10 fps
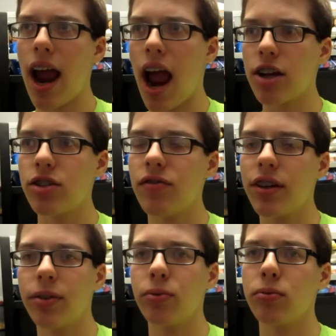action
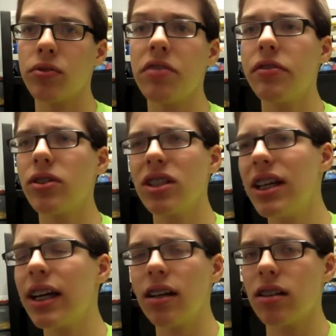figure reviews and
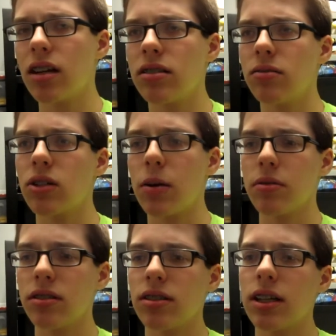they get a lot of
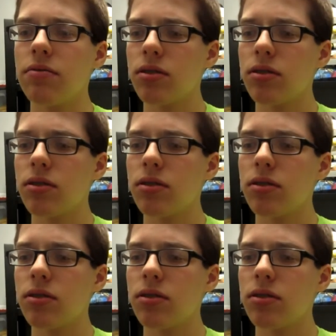subscribers and stuff.